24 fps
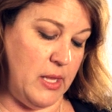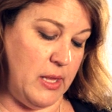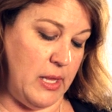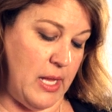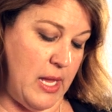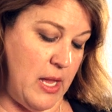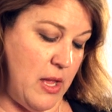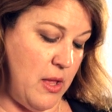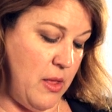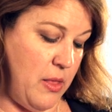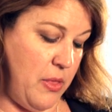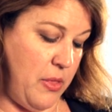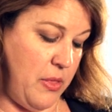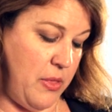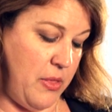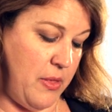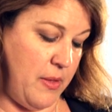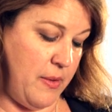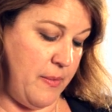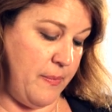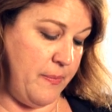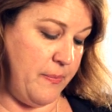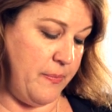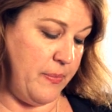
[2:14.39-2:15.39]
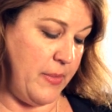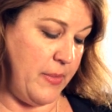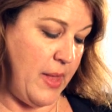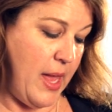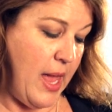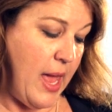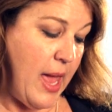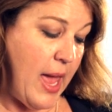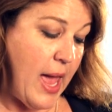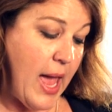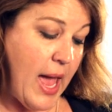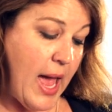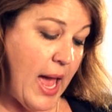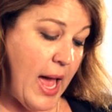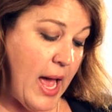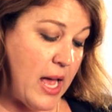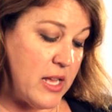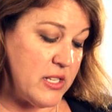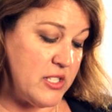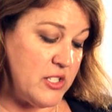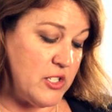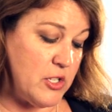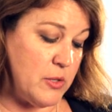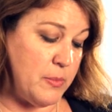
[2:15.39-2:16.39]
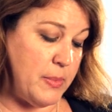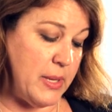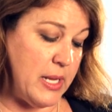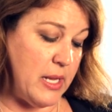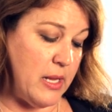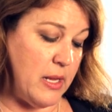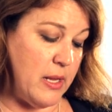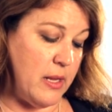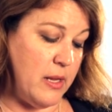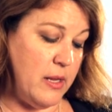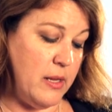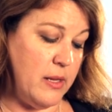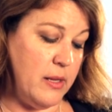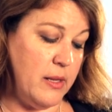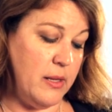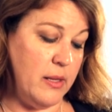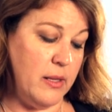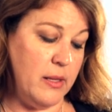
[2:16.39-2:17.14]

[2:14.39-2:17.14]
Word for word: length, has to be